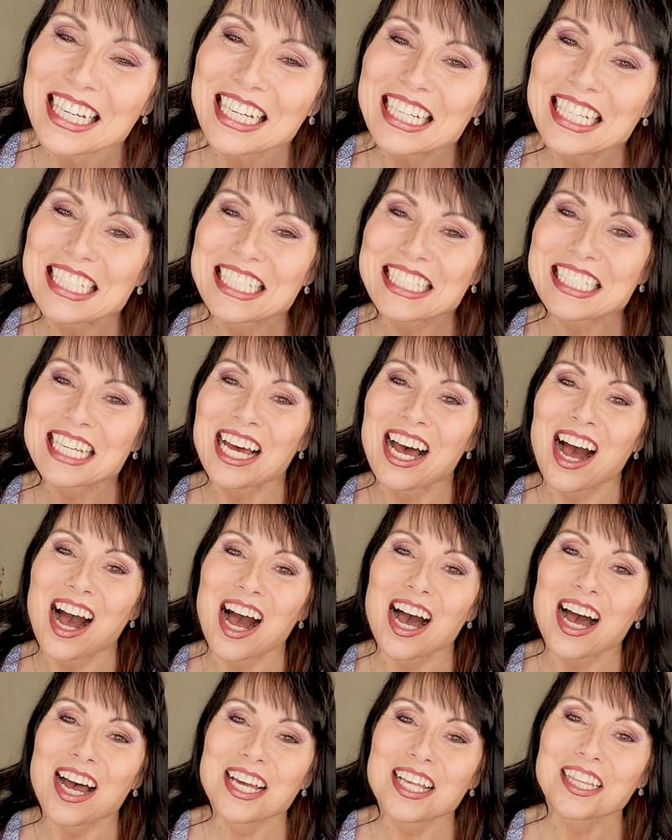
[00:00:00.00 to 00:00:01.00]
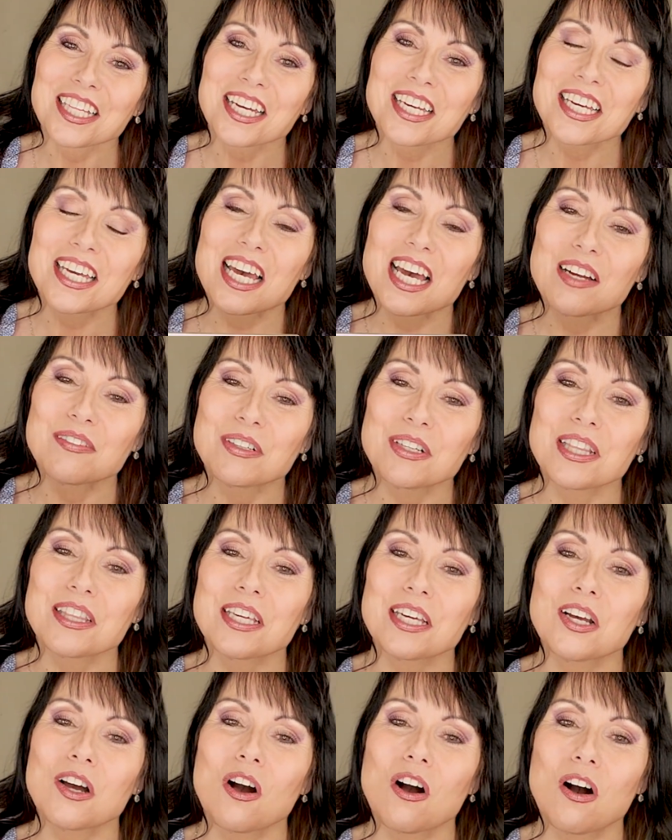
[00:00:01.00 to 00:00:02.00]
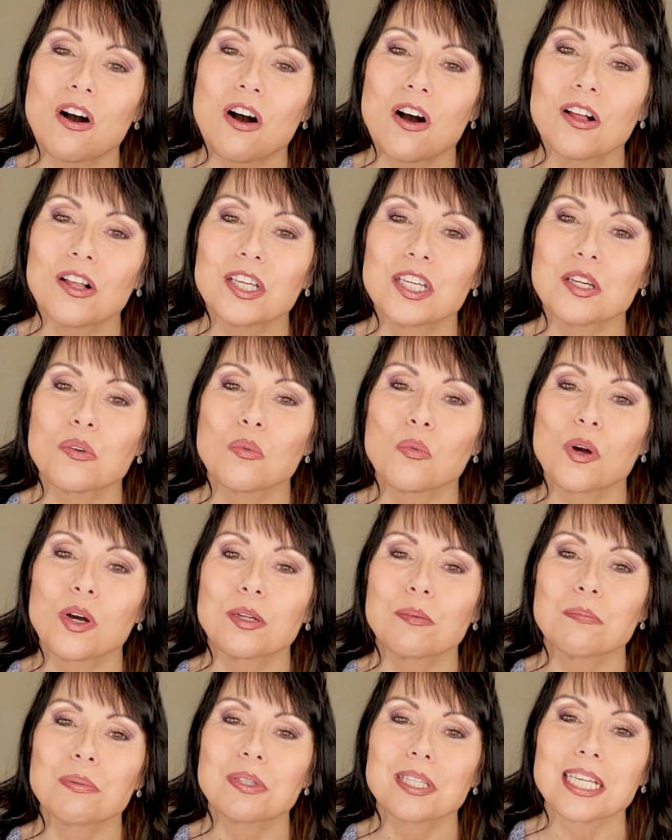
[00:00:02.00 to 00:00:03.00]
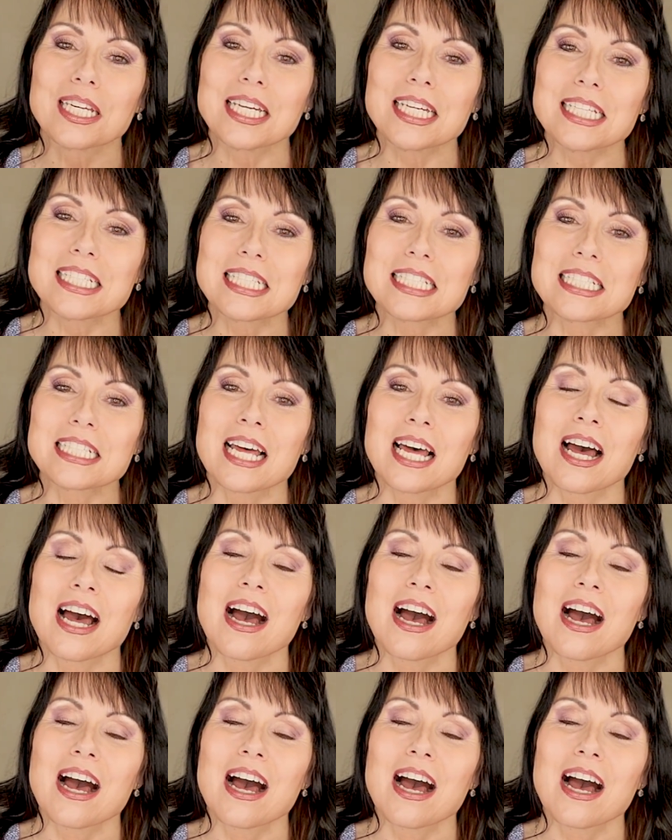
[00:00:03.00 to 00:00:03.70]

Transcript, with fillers: it's, I like everything all in one place.